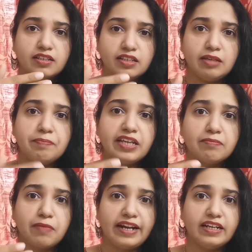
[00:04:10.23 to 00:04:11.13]
keeping
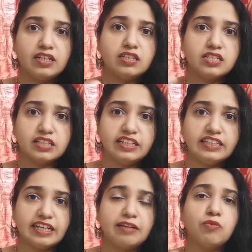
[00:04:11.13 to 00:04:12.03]
in mind the
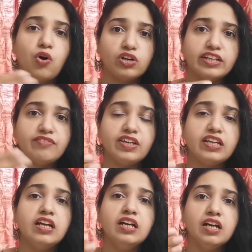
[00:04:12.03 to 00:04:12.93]
screen time or giving